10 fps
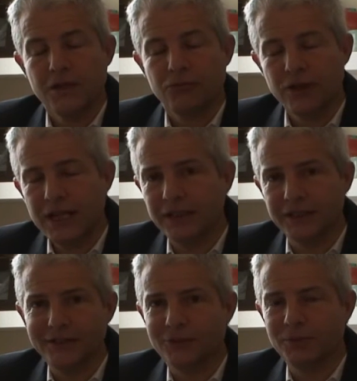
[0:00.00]

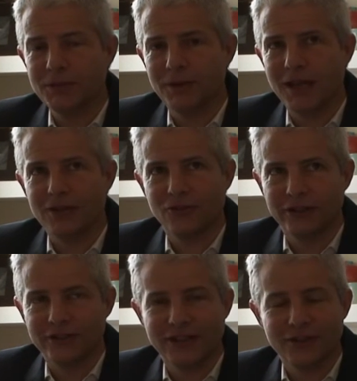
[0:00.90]
Rarely do people
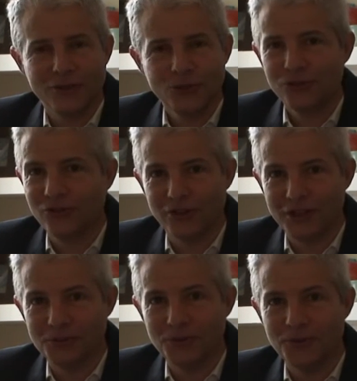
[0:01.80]
actually attend courses
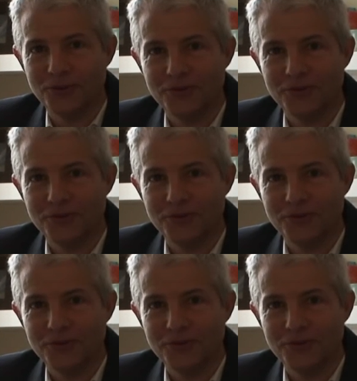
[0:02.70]
anymore.